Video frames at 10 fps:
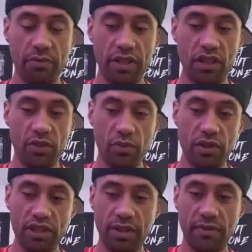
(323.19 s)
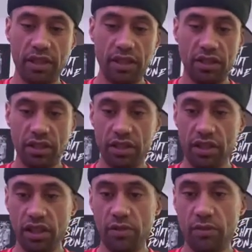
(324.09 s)
you just want something.
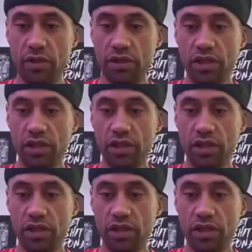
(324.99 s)
You're